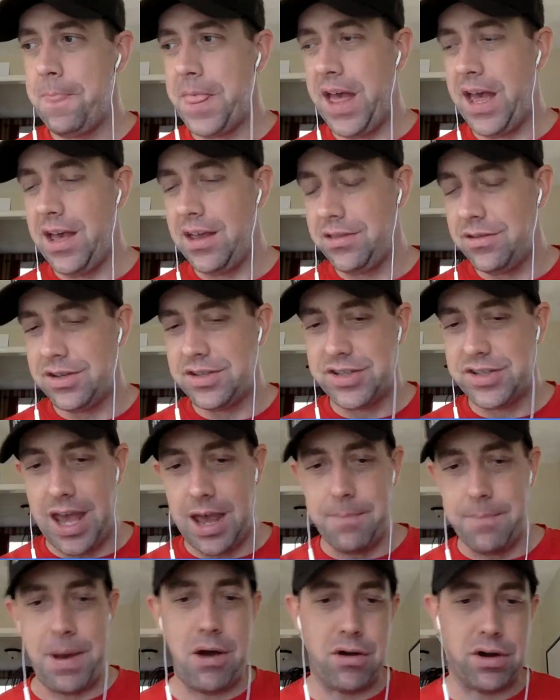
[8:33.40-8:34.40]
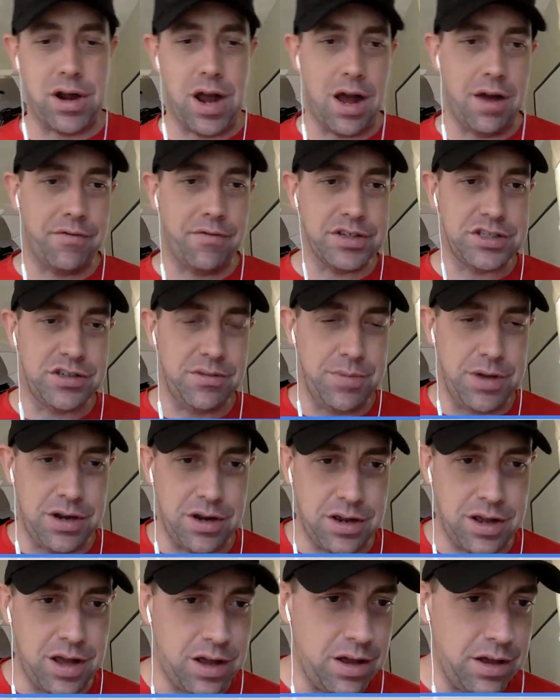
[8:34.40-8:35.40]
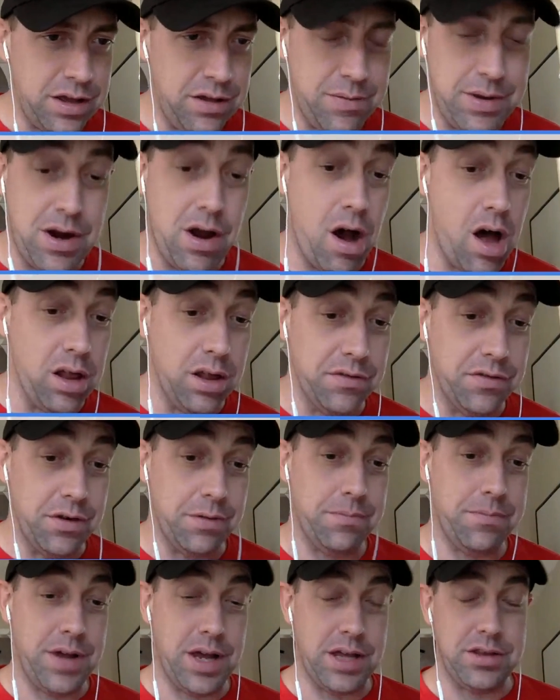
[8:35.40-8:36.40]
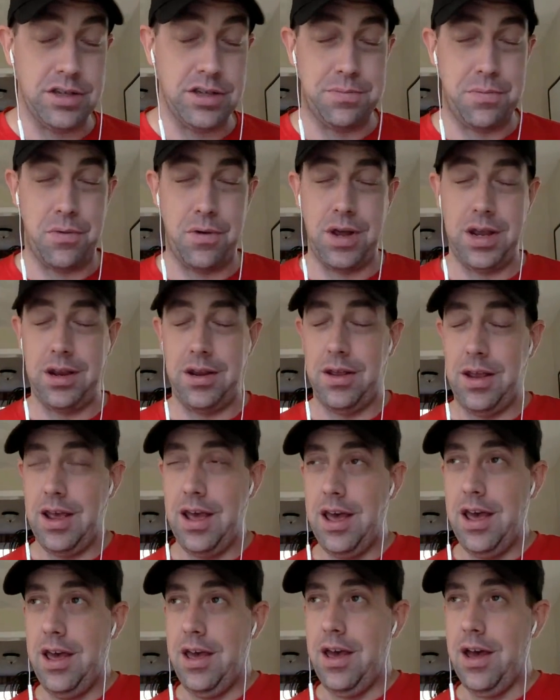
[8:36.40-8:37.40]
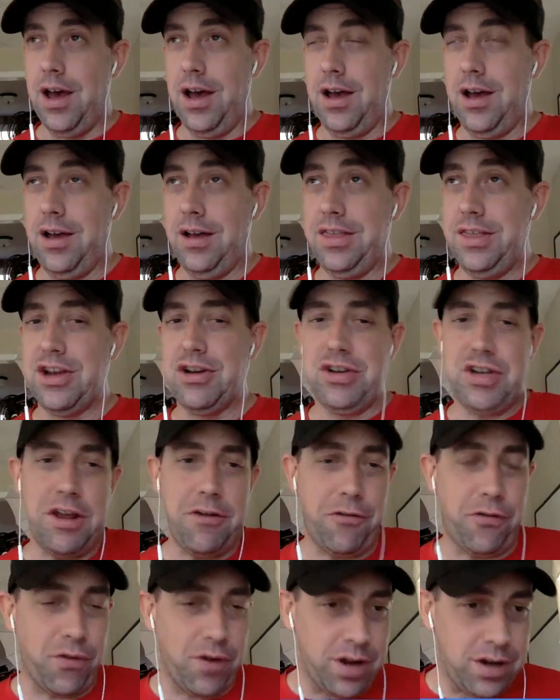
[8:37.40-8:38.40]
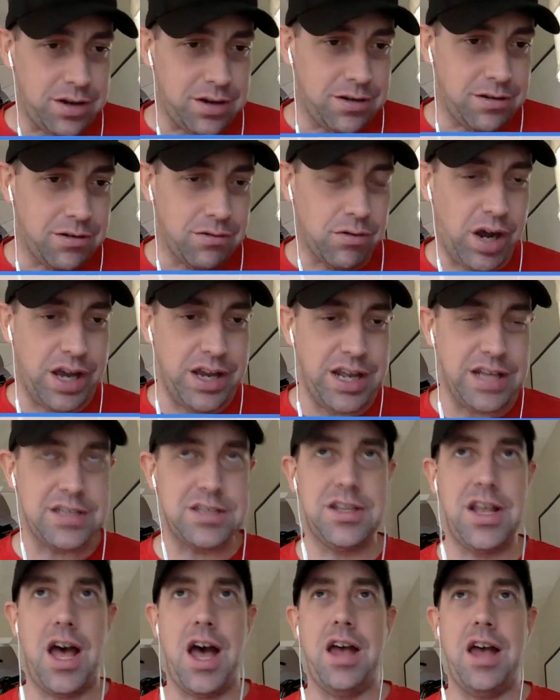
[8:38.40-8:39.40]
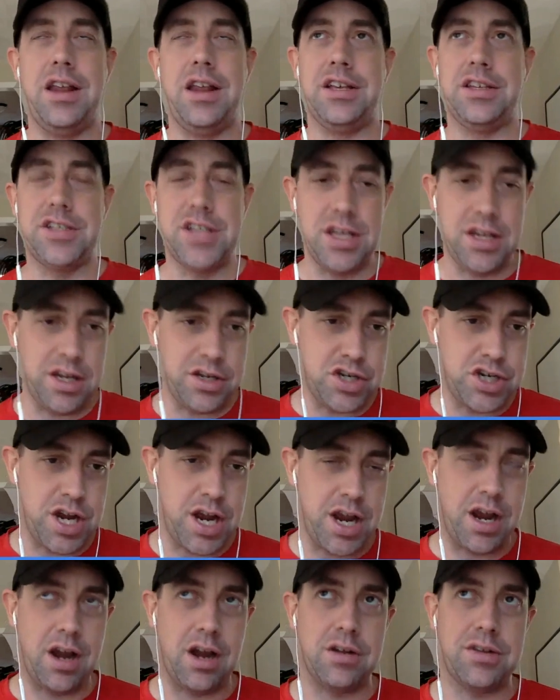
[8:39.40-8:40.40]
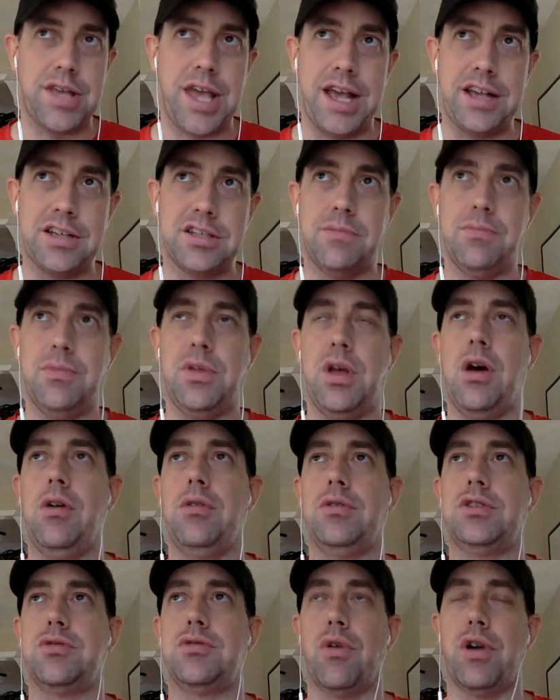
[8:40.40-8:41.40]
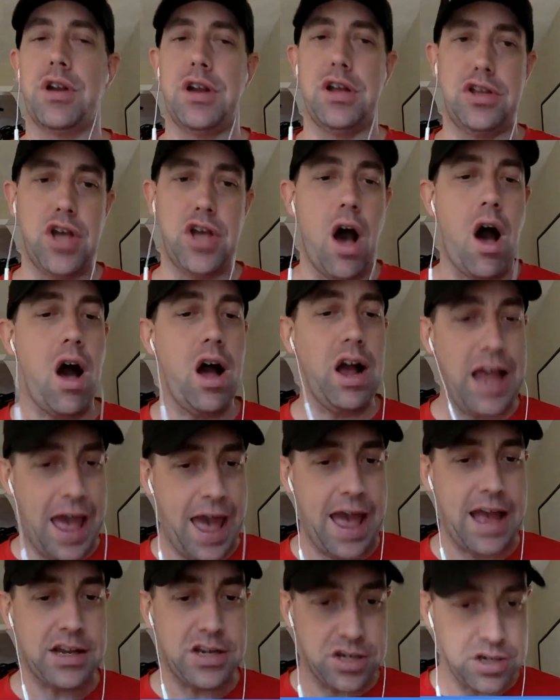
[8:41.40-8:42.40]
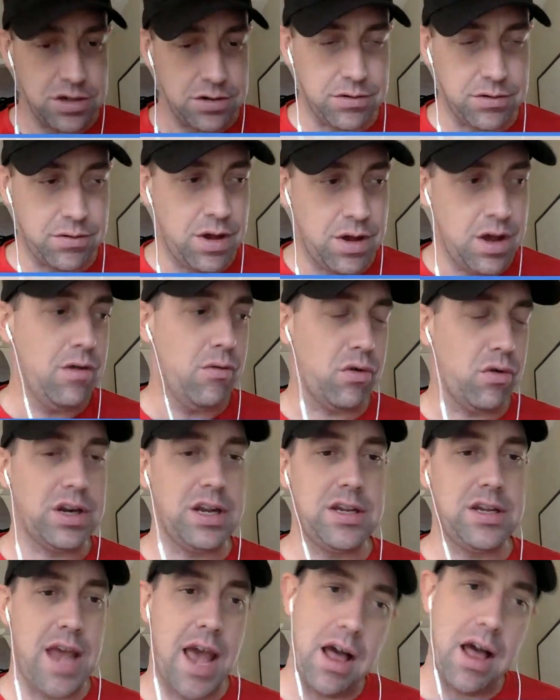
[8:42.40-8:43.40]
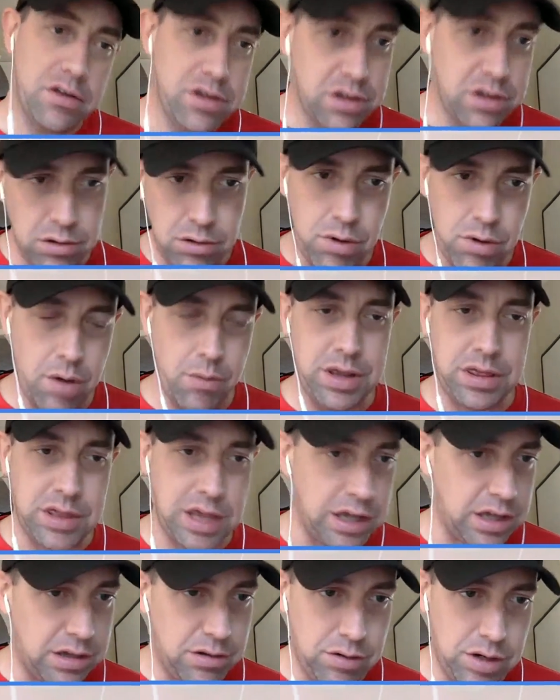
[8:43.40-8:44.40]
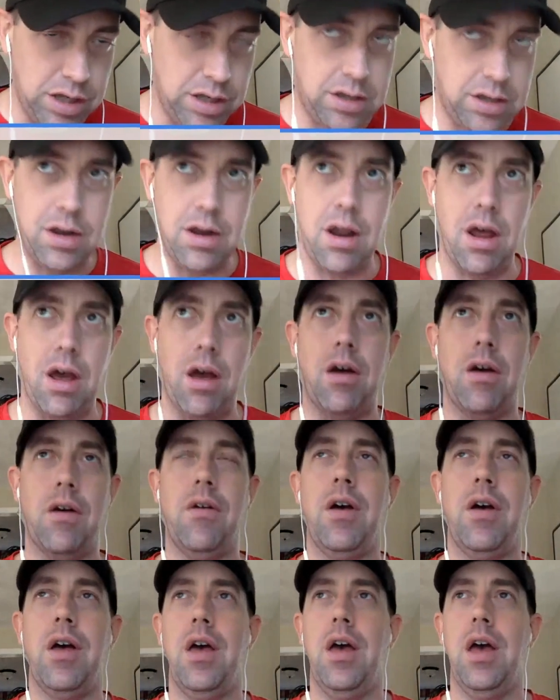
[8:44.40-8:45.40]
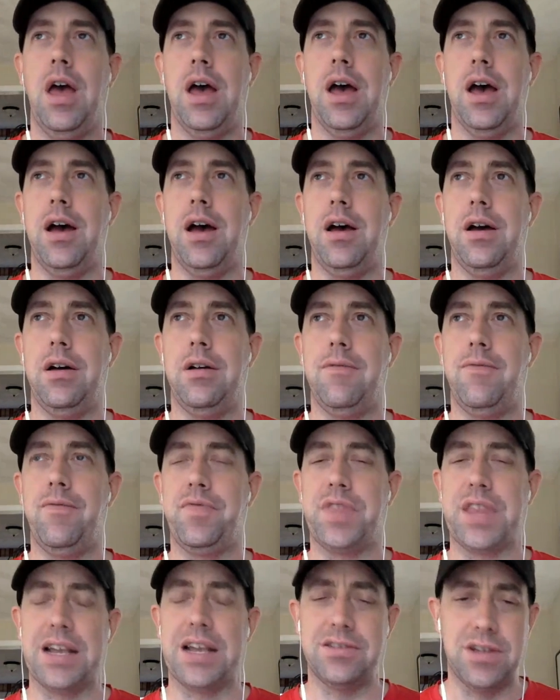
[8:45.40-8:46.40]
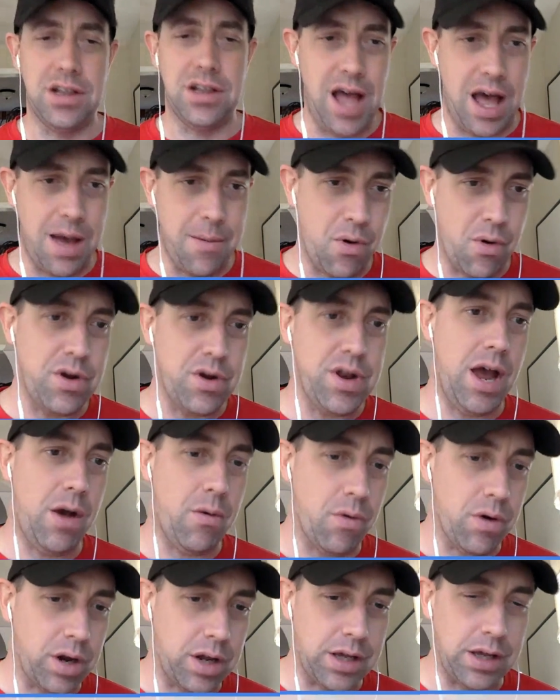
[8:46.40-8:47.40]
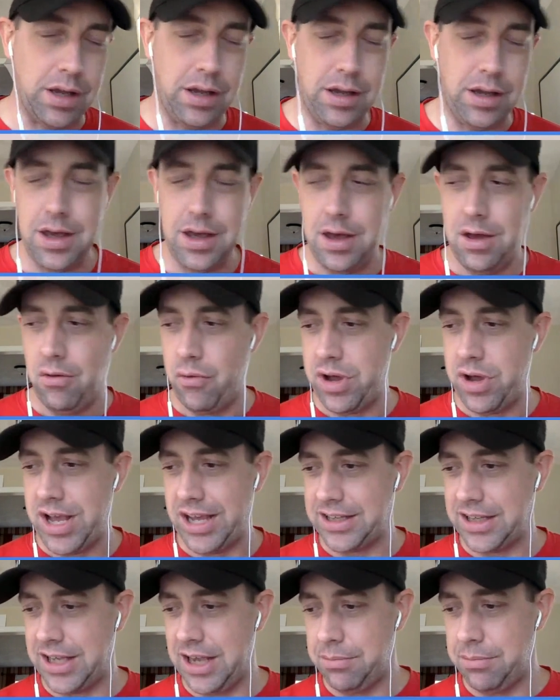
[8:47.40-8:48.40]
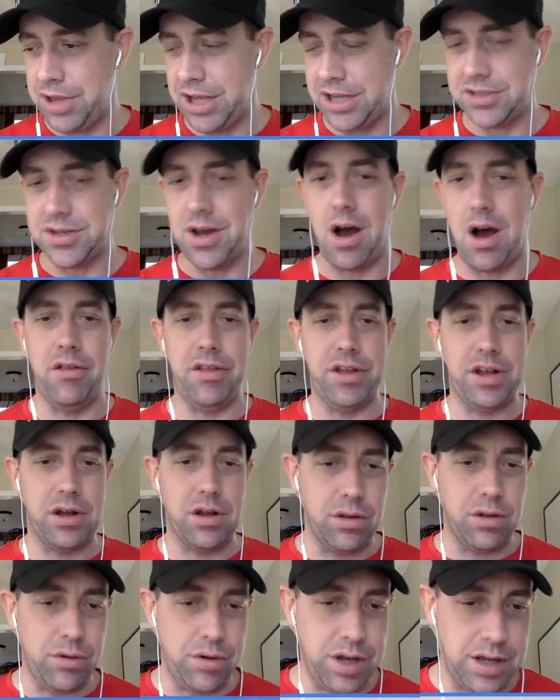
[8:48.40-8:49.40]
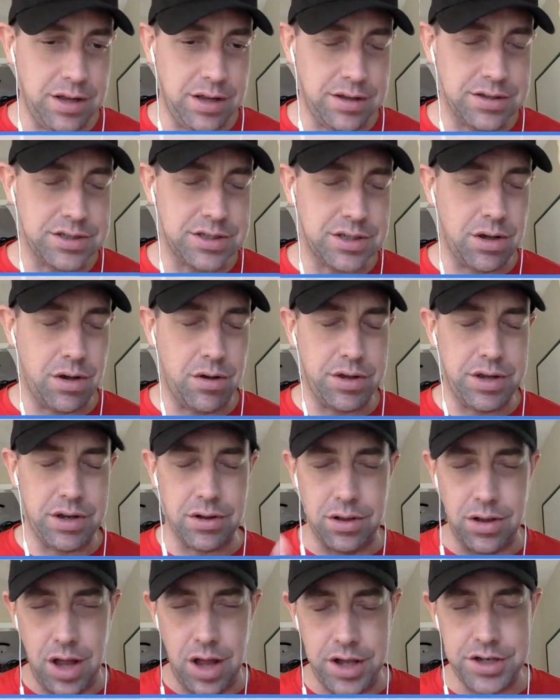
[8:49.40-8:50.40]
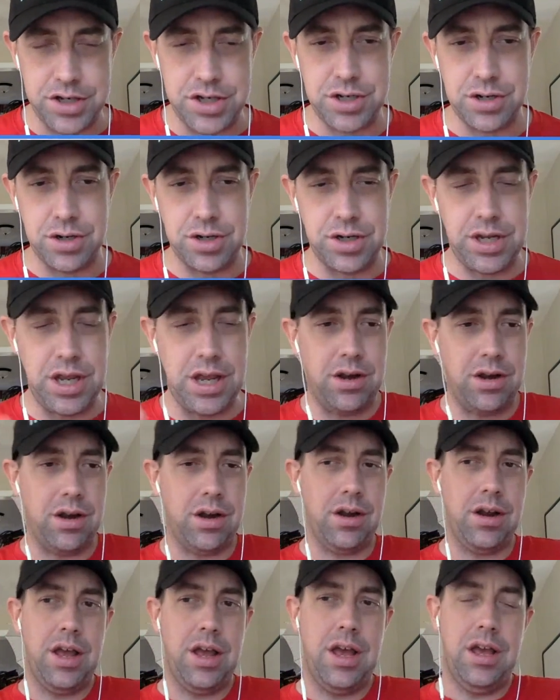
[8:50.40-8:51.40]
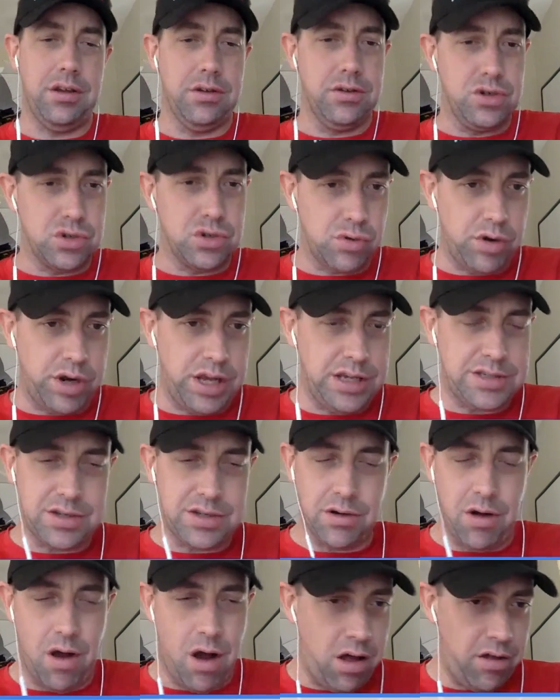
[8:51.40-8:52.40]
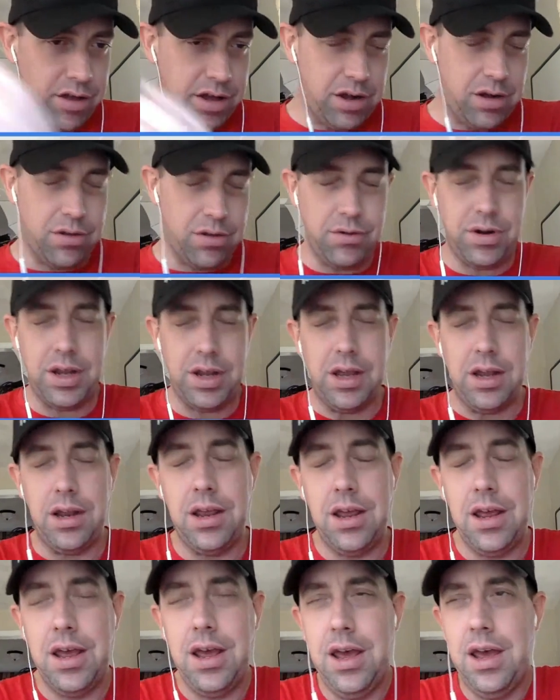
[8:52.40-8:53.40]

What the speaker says: And the Scan Power Conference, you've been to all of them at this point. They're different, right? It's not sit in a chair, take some notes. We're going to talk at you. We're going to tell you what we think you need to know. There's a lot more networking. We like to keep things all included, so your lunch, your dinner, your drinks are all included.